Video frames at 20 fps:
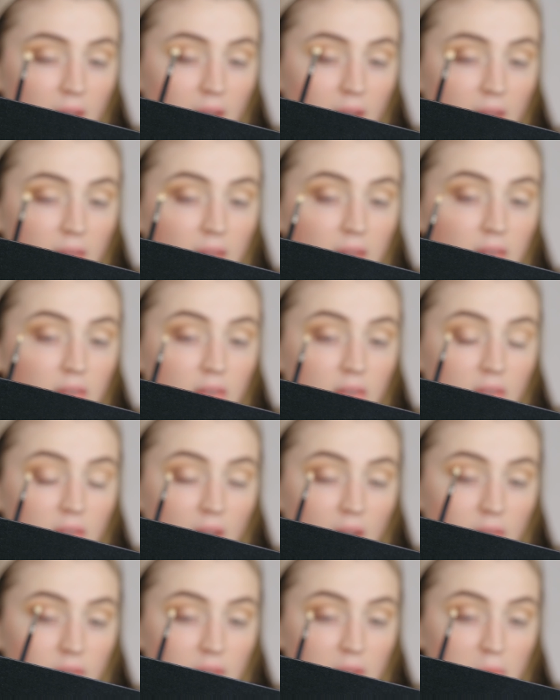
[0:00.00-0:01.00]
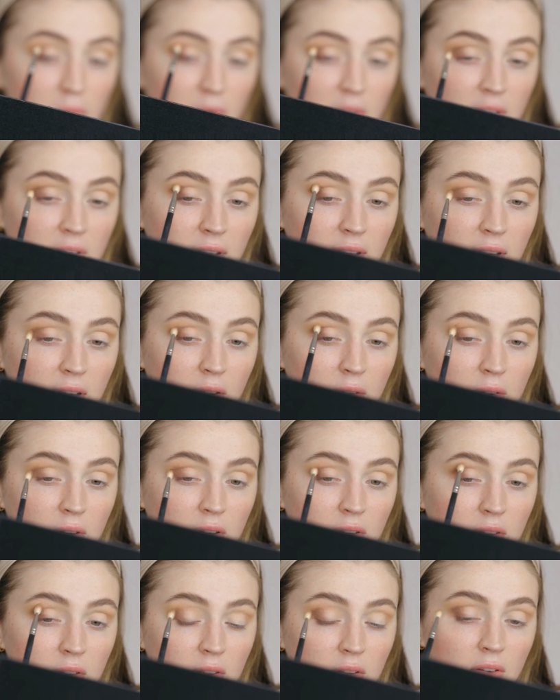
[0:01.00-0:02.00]
and then just softly blending it out
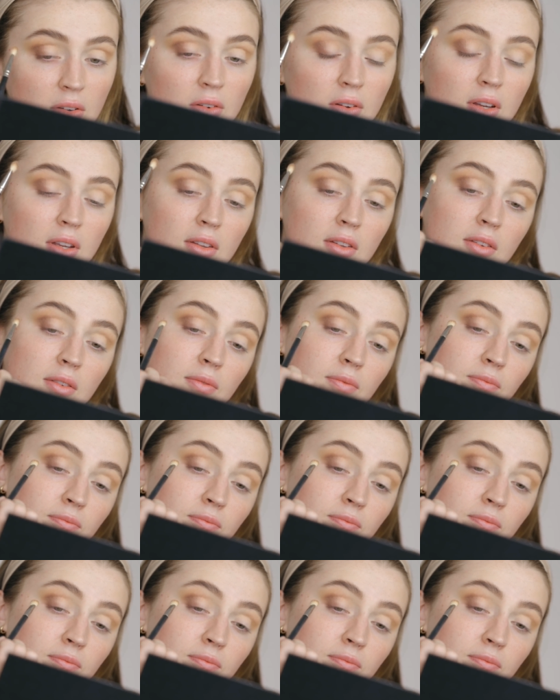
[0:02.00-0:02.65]
into the crease.